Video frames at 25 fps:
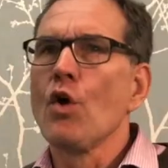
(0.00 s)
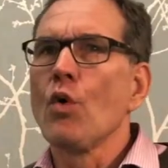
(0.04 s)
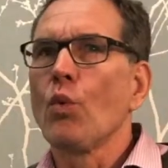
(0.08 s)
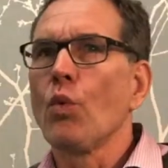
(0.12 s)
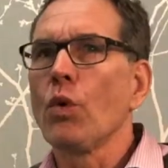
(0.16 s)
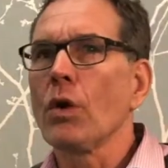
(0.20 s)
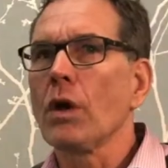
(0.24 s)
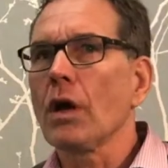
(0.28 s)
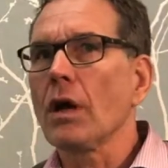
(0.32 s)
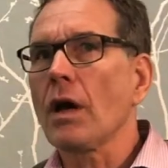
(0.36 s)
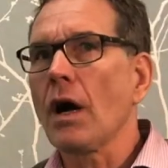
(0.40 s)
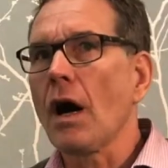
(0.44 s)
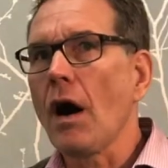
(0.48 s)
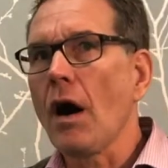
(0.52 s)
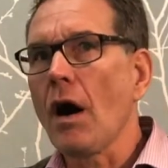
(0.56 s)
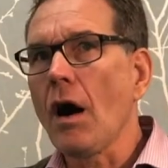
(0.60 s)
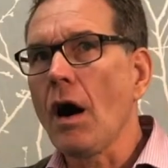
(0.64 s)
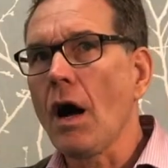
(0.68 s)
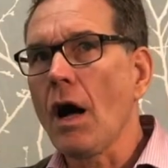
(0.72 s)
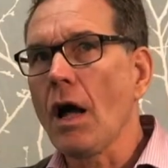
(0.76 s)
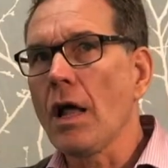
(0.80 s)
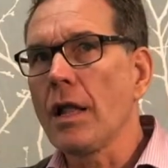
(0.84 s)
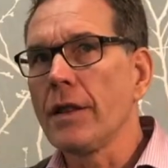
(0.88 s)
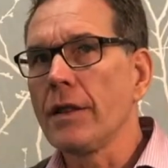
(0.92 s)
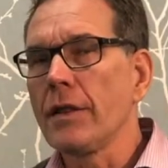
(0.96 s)
Well,
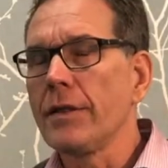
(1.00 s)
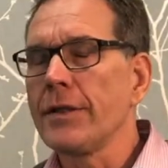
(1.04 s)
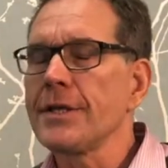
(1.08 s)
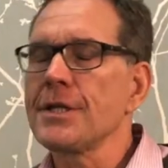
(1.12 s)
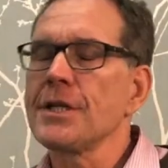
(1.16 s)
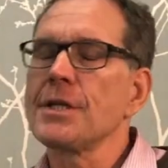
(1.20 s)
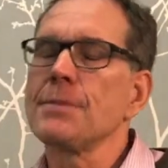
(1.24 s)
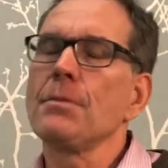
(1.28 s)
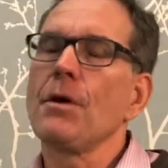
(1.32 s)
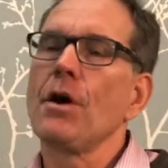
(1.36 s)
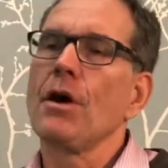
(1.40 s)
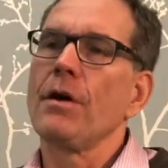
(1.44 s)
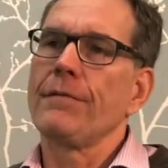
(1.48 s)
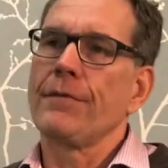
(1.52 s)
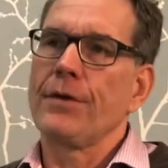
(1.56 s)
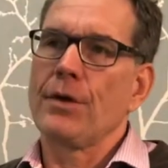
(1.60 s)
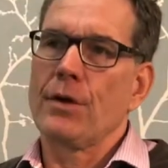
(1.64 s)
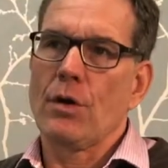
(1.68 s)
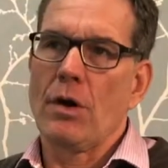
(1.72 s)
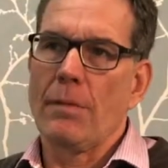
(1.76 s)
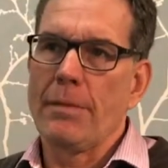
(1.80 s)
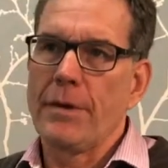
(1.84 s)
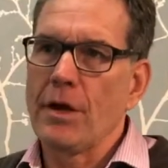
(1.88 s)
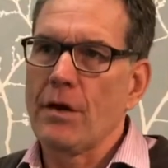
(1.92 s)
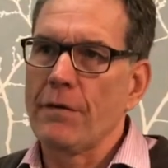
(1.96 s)
this is my
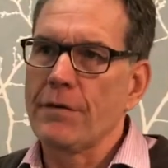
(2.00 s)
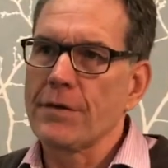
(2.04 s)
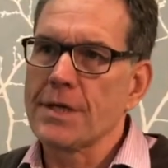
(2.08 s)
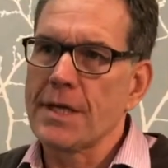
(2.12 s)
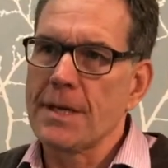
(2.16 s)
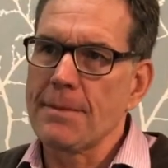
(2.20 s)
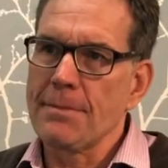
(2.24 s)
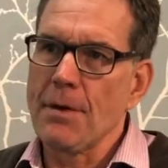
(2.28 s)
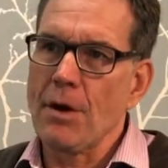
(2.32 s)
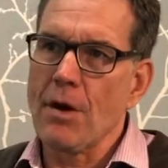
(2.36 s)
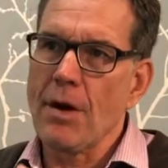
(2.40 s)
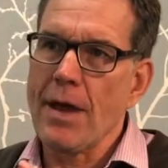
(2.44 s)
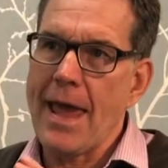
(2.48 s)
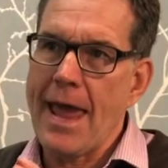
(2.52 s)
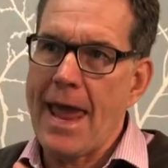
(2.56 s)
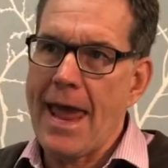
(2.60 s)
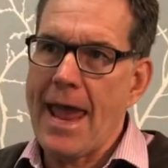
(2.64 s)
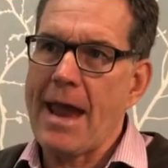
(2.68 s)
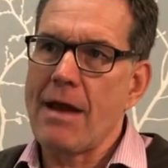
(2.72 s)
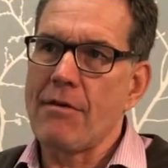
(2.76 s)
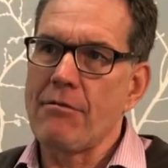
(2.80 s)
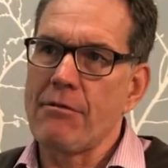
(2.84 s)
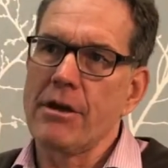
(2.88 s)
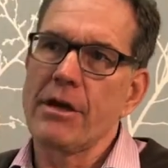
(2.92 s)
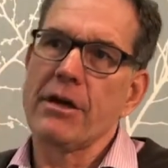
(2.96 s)
view. I mean, obviously, my
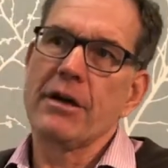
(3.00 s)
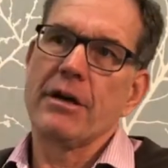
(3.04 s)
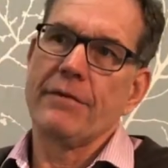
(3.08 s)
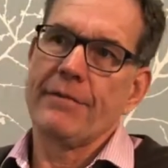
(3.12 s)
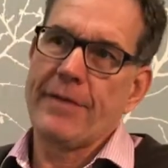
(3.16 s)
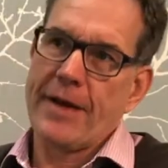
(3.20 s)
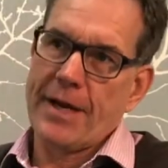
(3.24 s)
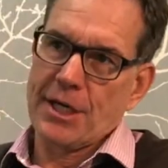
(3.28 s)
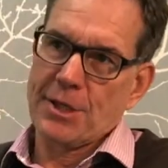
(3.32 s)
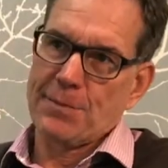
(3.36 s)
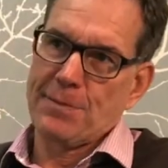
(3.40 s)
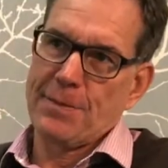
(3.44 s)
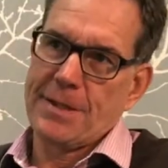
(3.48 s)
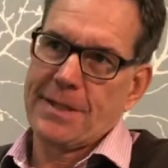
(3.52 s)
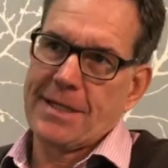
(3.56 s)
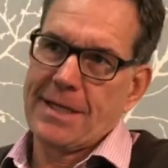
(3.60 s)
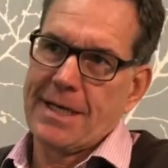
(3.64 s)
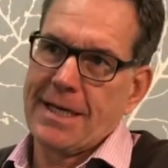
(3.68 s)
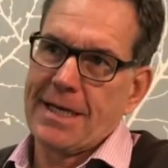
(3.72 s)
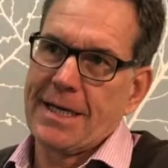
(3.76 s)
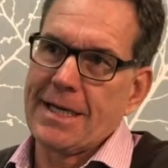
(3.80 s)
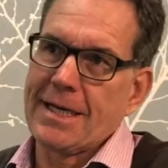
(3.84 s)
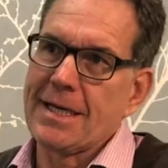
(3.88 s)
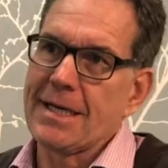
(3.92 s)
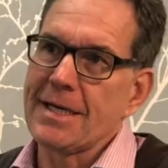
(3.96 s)
area of
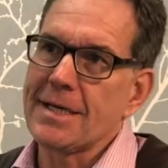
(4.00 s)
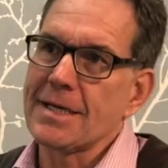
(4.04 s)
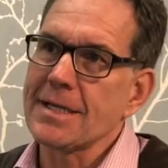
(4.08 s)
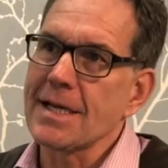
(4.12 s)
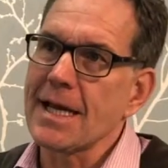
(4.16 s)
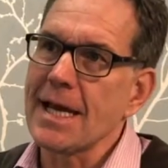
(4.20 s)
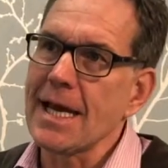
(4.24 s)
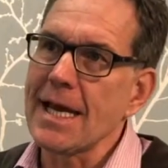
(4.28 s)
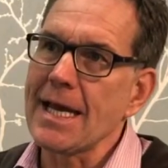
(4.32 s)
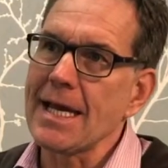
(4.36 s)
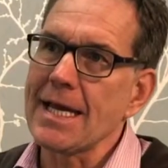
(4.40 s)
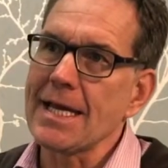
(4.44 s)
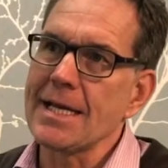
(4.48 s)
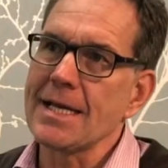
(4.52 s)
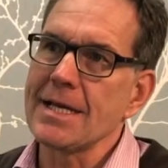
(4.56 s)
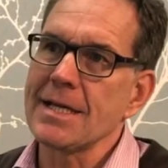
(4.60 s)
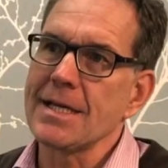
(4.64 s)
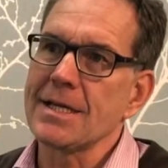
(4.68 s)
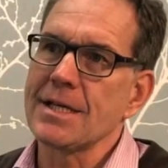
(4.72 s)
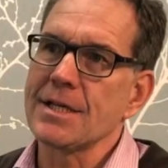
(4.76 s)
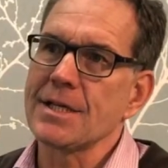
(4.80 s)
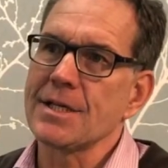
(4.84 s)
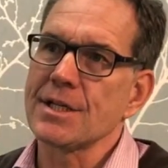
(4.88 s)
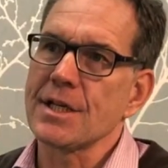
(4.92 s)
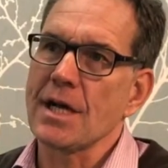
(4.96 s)
expertise
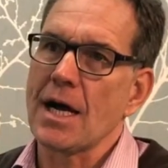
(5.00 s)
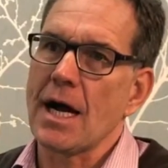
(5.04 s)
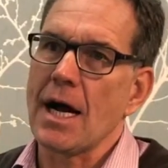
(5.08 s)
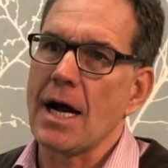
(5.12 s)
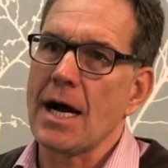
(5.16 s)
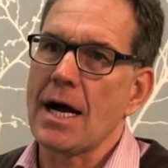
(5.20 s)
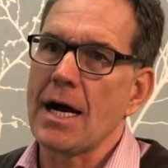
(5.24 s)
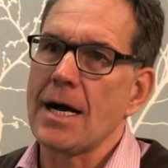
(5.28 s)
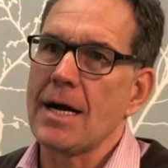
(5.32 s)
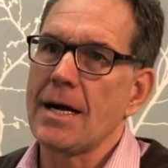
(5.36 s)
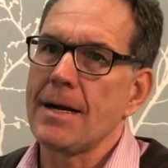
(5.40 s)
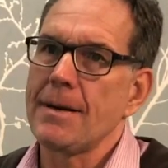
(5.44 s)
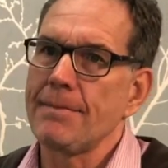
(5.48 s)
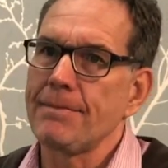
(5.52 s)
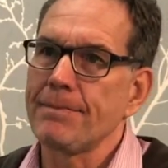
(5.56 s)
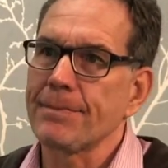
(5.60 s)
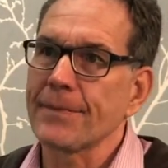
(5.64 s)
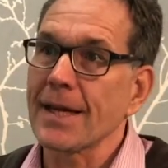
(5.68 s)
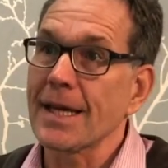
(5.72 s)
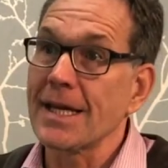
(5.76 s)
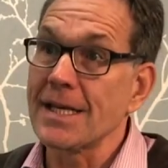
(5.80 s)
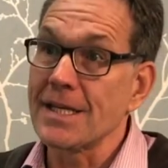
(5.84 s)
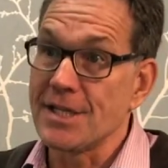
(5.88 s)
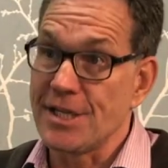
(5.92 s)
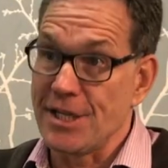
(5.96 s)
is
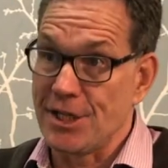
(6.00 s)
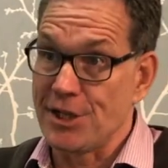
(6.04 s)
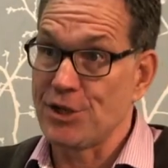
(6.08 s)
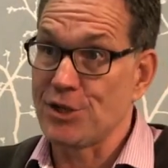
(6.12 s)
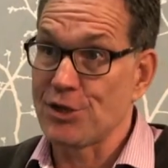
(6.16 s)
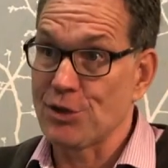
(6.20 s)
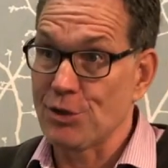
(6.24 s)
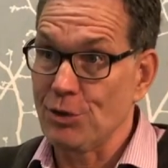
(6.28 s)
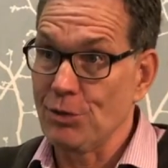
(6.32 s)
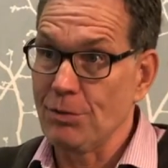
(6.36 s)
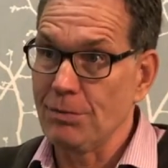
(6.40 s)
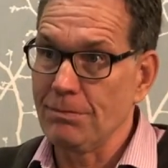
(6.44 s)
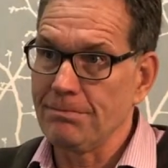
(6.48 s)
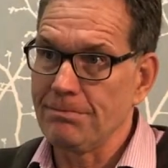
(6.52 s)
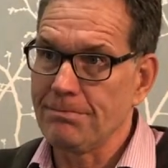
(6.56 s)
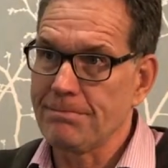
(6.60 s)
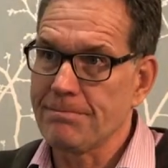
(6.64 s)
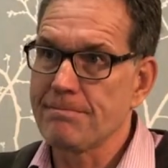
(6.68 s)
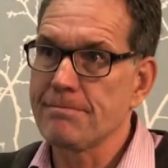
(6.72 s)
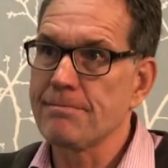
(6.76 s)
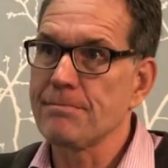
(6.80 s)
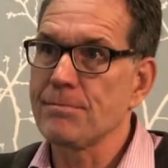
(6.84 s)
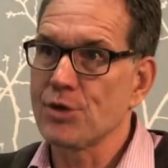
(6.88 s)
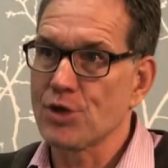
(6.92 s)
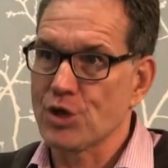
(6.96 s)
digital,
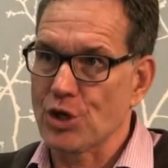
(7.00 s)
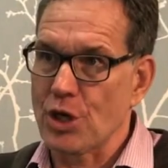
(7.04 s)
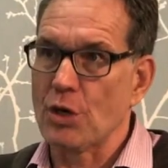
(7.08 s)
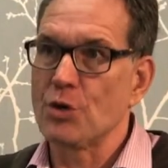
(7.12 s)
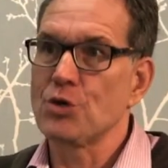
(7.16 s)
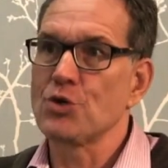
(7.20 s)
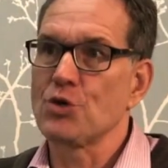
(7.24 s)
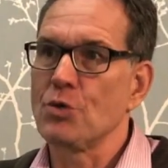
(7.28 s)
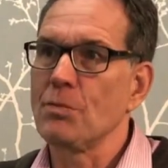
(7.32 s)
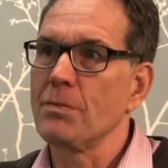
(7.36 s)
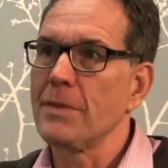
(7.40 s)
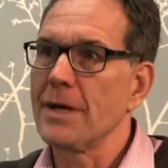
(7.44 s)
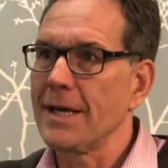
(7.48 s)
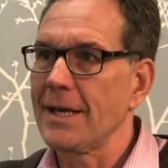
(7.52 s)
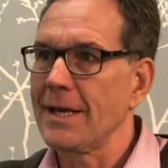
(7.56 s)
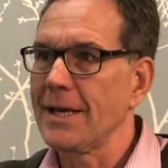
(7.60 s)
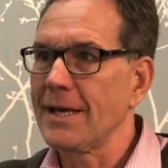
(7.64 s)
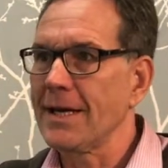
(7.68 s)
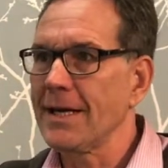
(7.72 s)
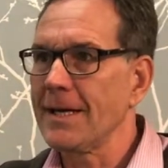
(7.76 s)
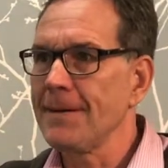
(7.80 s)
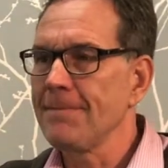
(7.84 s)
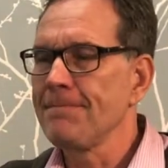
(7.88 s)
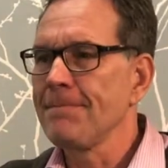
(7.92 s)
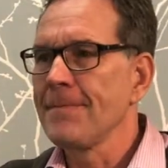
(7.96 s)
social
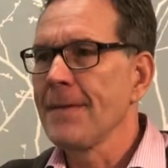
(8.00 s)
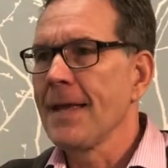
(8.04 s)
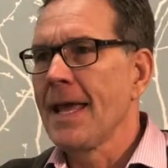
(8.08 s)
media.